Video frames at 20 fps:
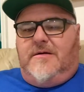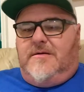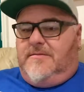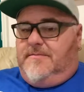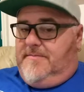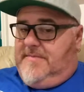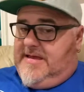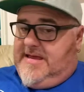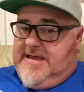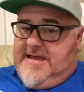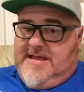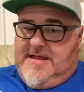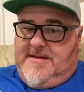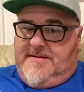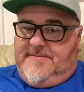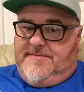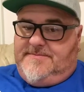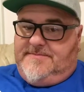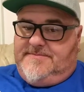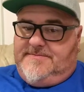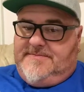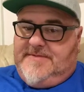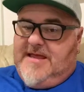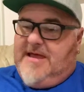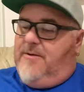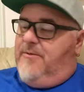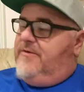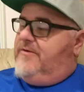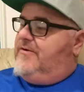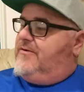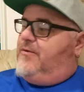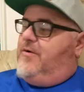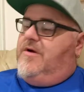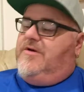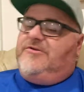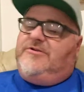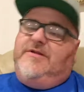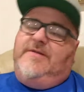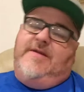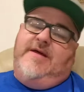Man, that was a
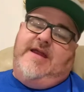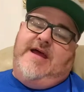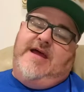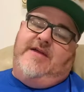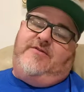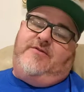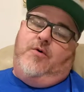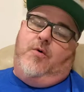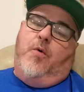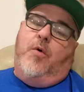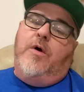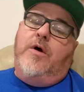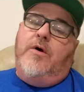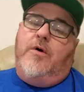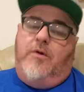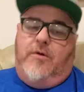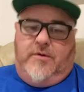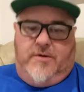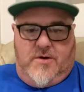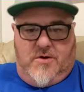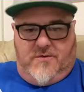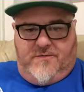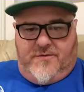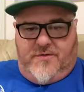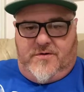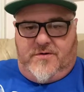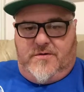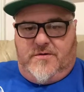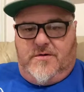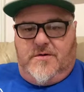question that I toiled over.